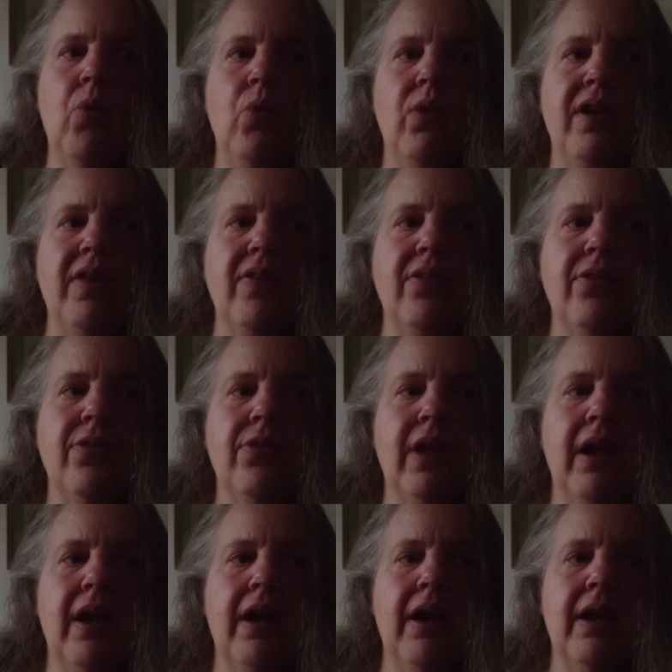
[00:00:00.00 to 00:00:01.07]
with
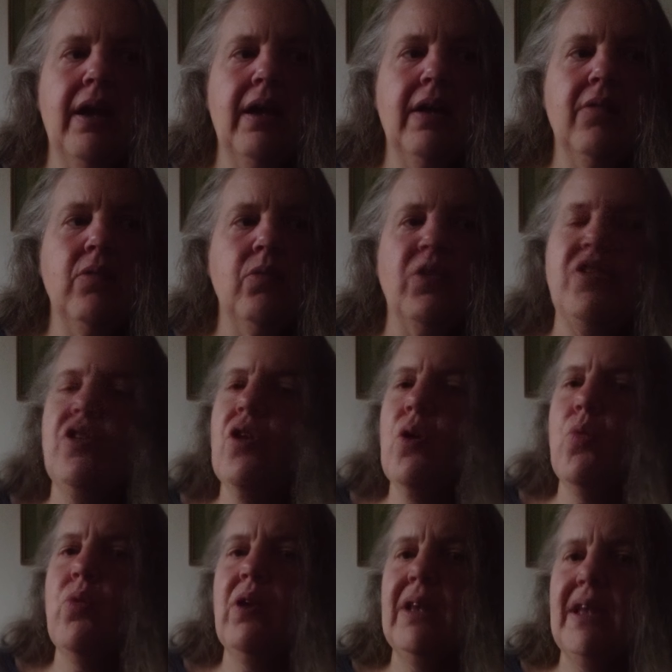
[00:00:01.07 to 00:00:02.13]

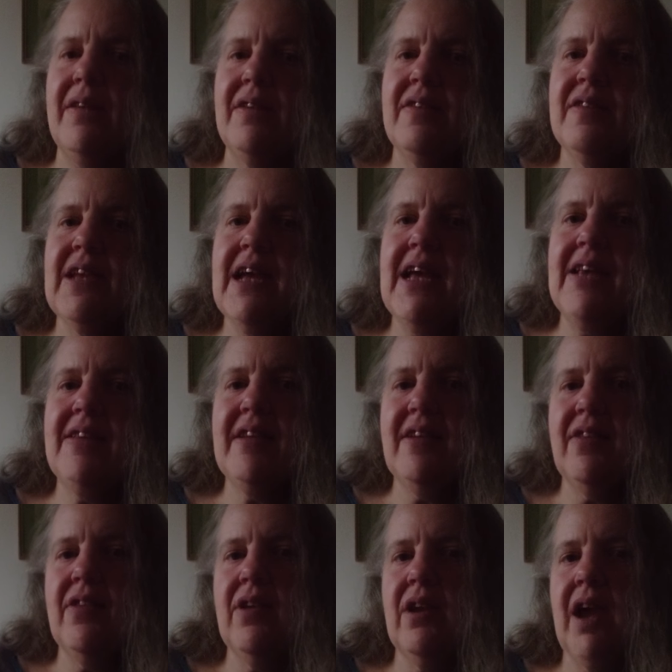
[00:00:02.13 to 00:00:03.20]
no real
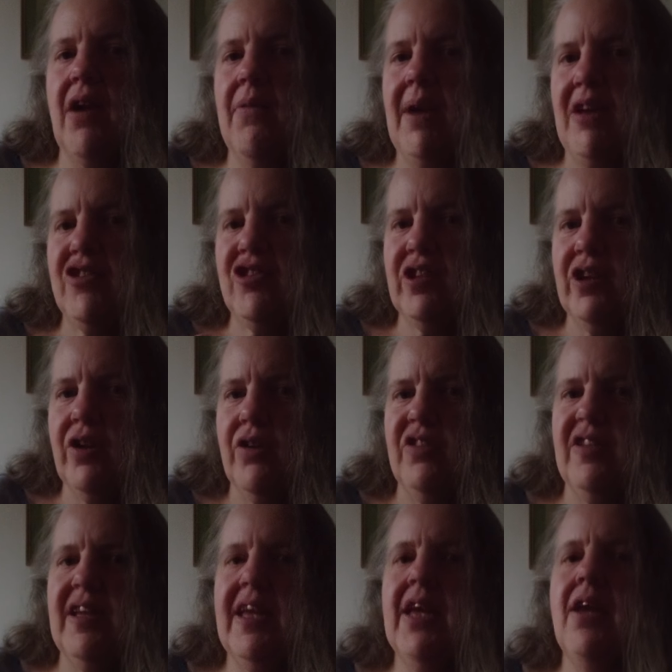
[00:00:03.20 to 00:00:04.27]
understanding, that are actually going
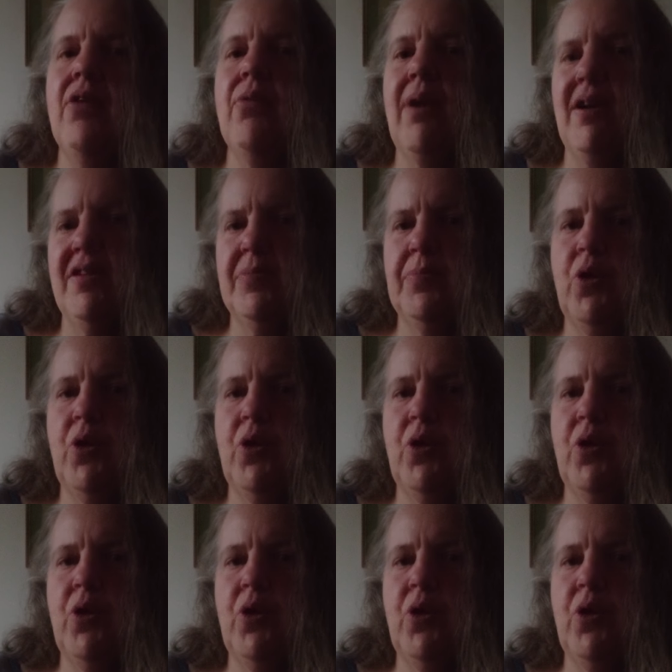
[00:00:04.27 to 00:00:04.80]
to hear us